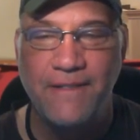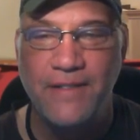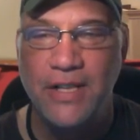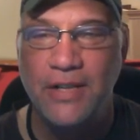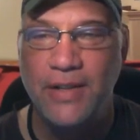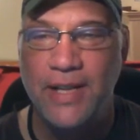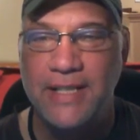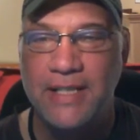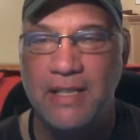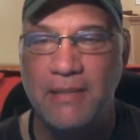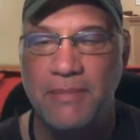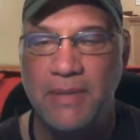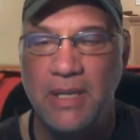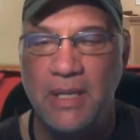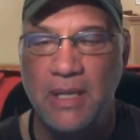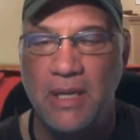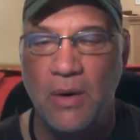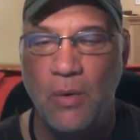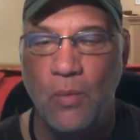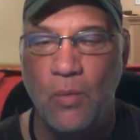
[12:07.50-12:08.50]
field. That's going to
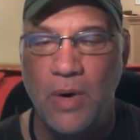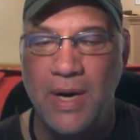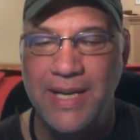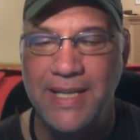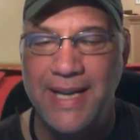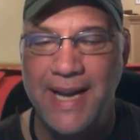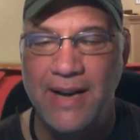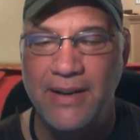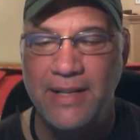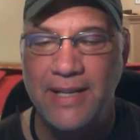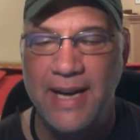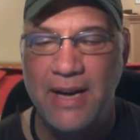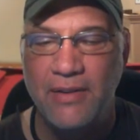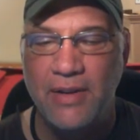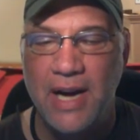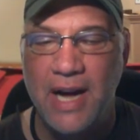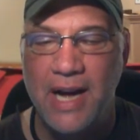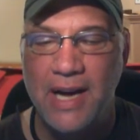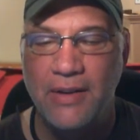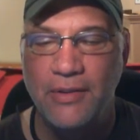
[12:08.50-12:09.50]
be one down, and now
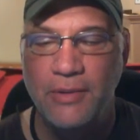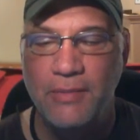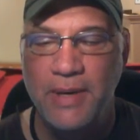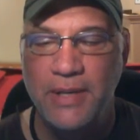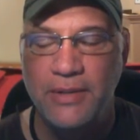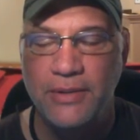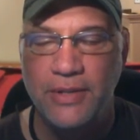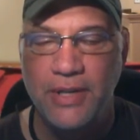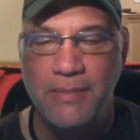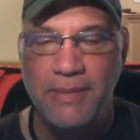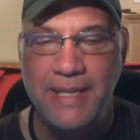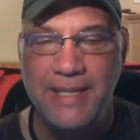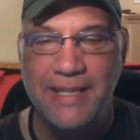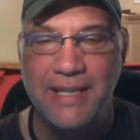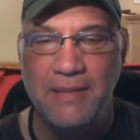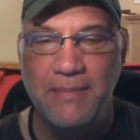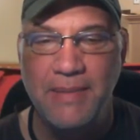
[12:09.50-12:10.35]
Kyle, the pitcher's up. He's going to